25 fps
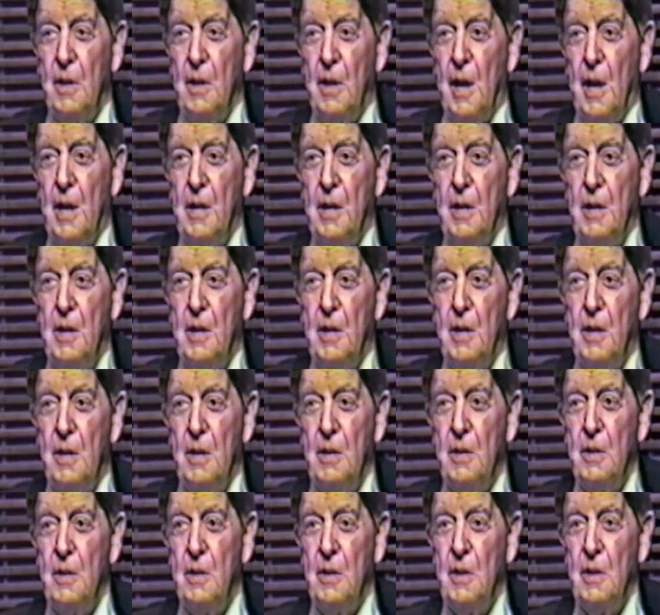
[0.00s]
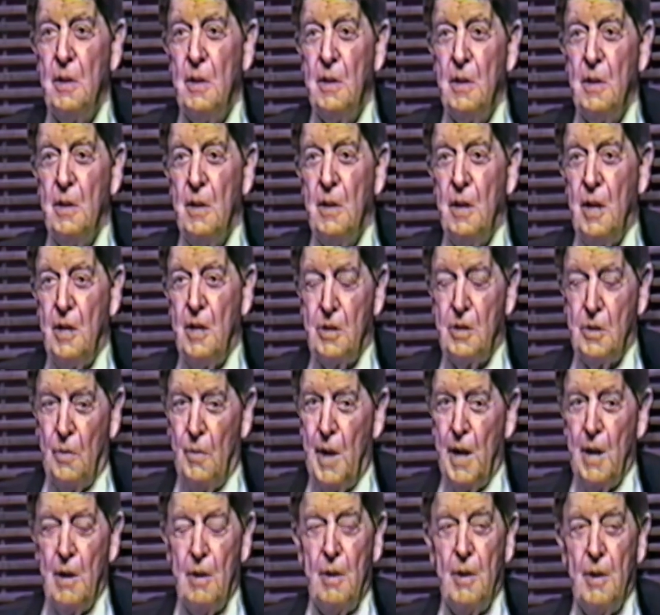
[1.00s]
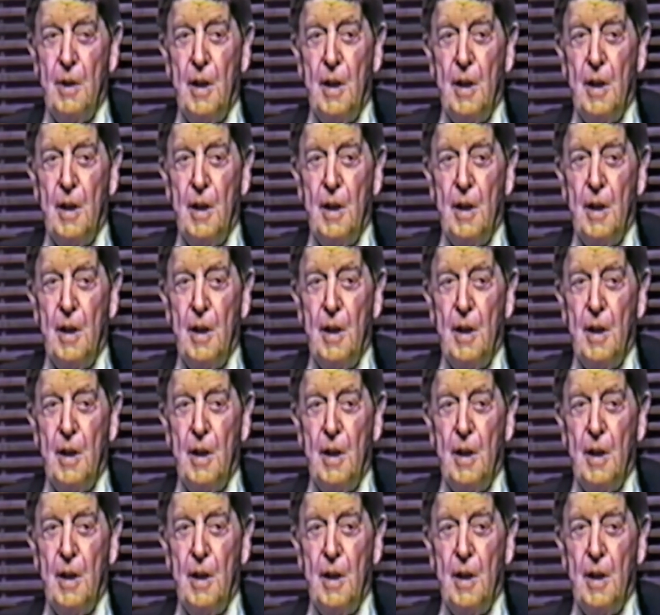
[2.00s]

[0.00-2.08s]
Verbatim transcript: and uh, he's a regular